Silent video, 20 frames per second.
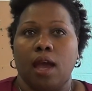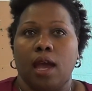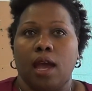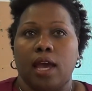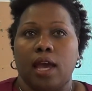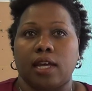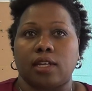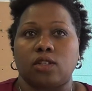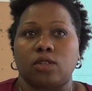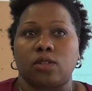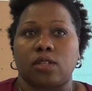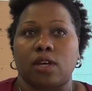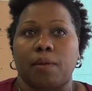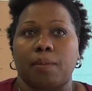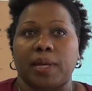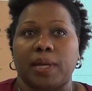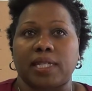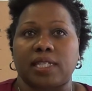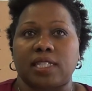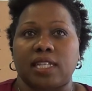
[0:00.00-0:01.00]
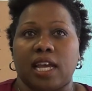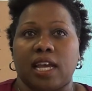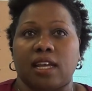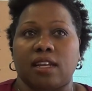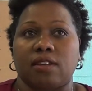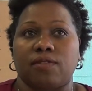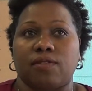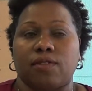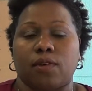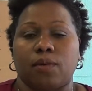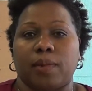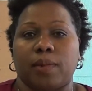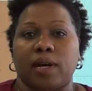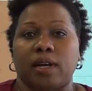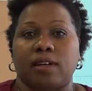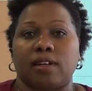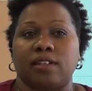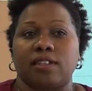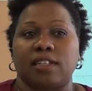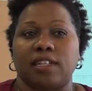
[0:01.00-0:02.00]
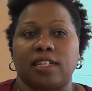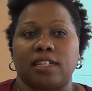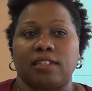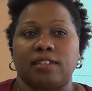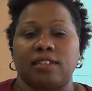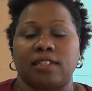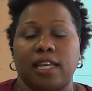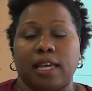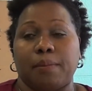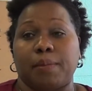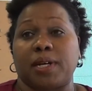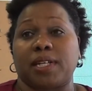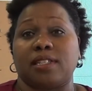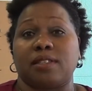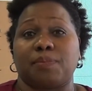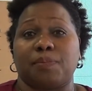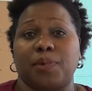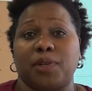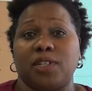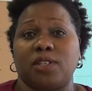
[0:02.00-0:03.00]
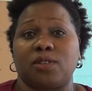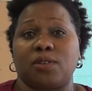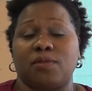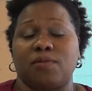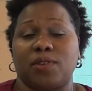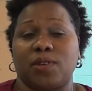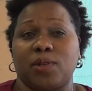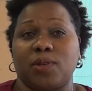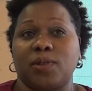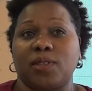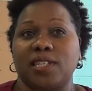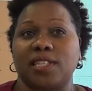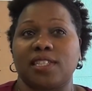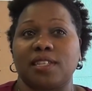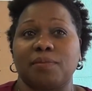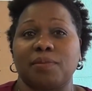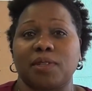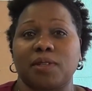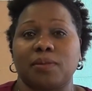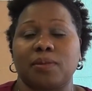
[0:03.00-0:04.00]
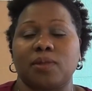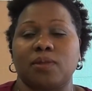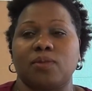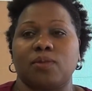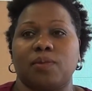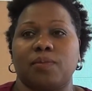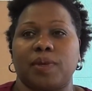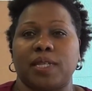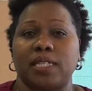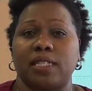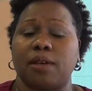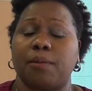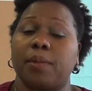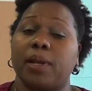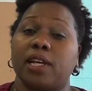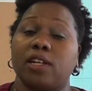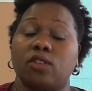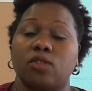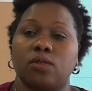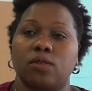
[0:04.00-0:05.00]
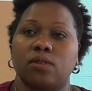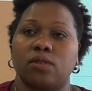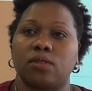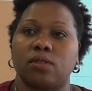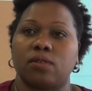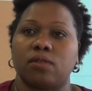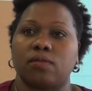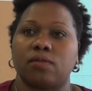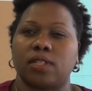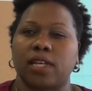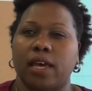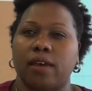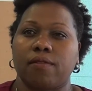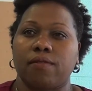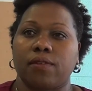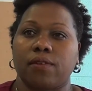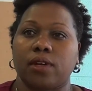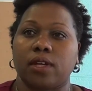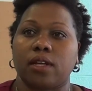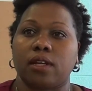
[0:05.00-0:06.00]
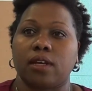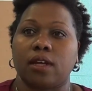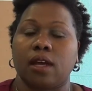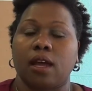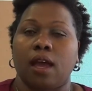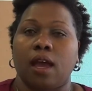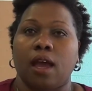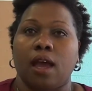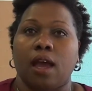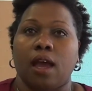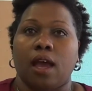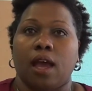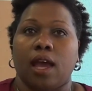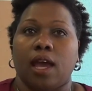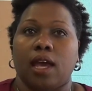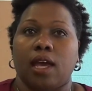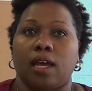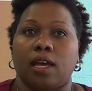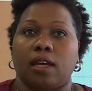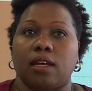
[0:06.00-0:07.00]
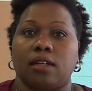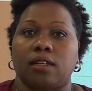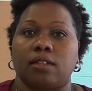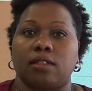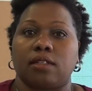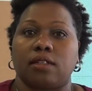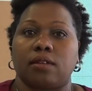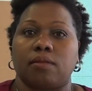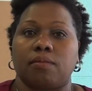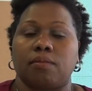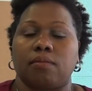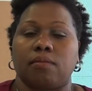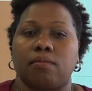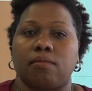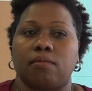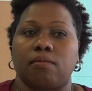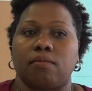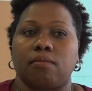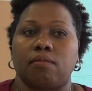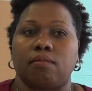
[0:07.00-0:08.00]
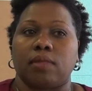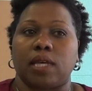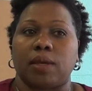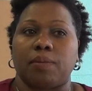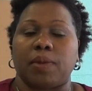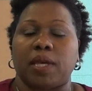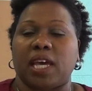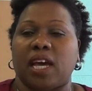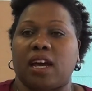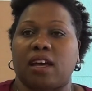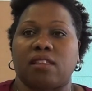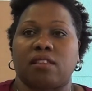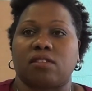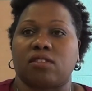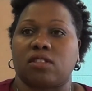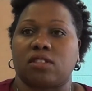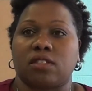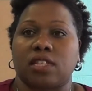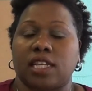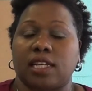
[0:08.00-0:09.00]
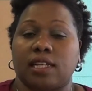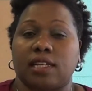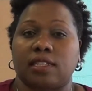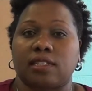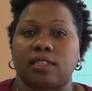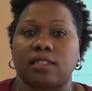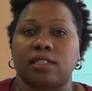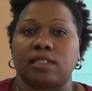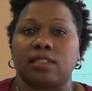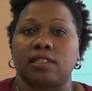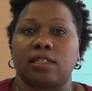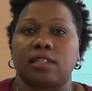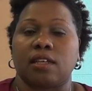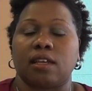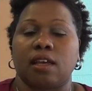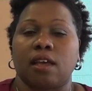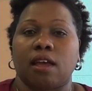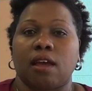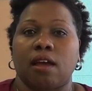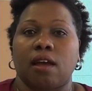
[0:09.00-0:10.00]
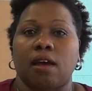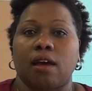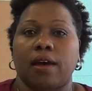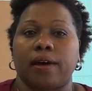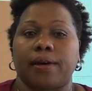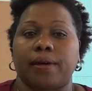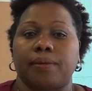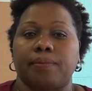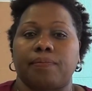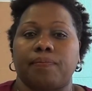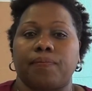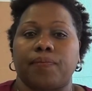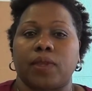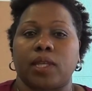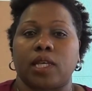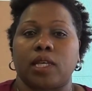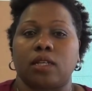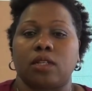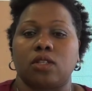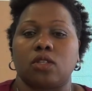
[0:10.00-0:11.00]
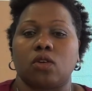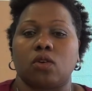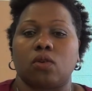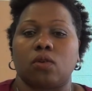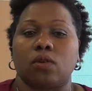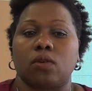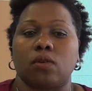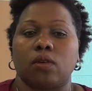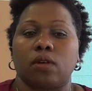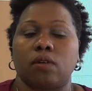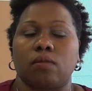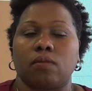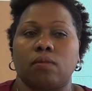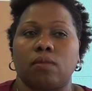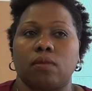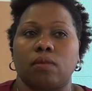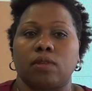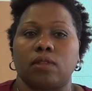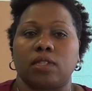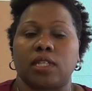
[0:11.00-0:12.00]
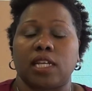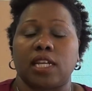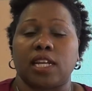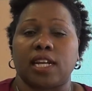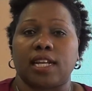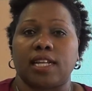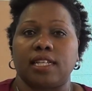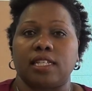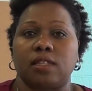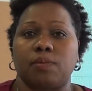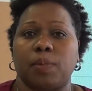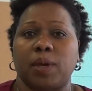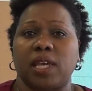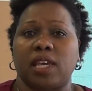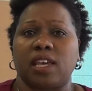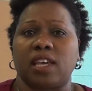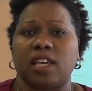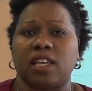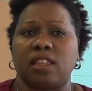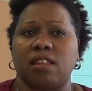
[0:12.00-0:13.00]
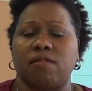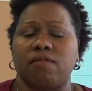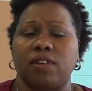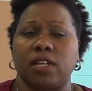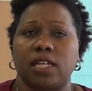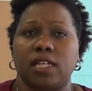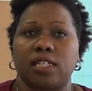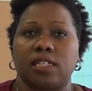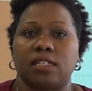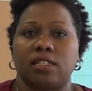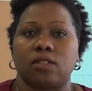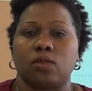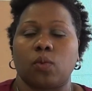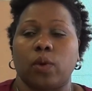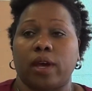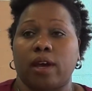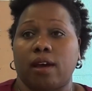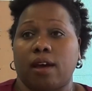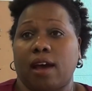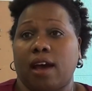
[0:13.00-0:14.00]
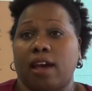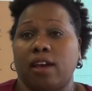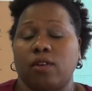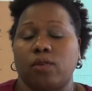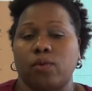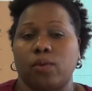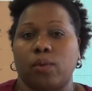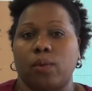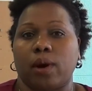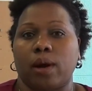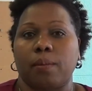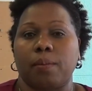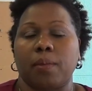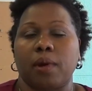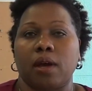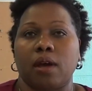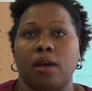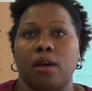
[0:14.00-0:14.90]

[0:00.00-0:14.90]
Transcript: and to some extent, from a layman's point of view, the symptoms would be similar to those of typhoid and maybe other sicknesses. So generally speaking, in the villages where I grew up,